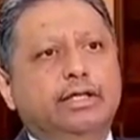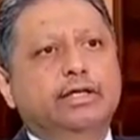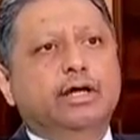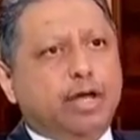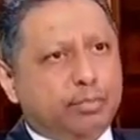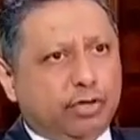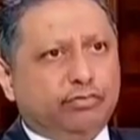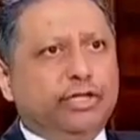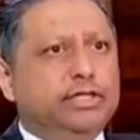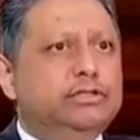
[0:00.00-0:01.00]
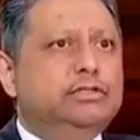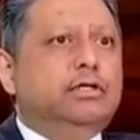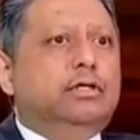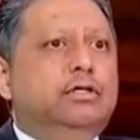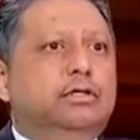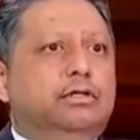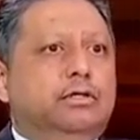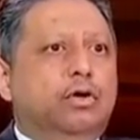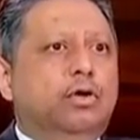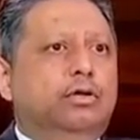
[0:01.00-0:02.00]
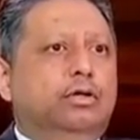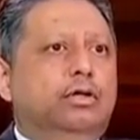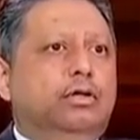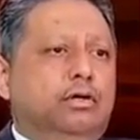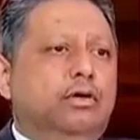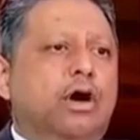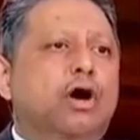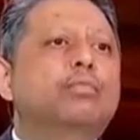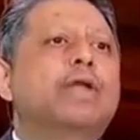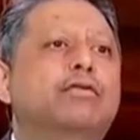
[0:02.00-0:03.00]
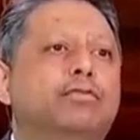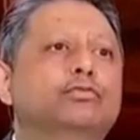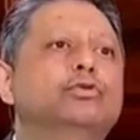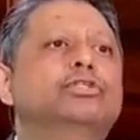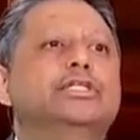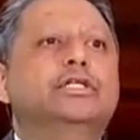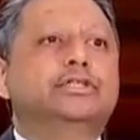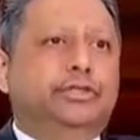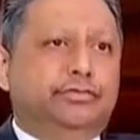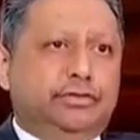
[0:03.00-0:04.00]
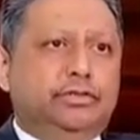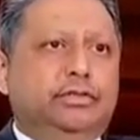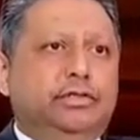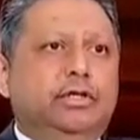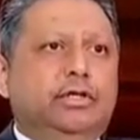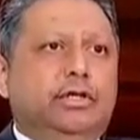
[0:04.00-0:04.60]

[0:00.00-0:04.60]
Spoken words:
I think a couple of things on our platform, you'll see the shifts.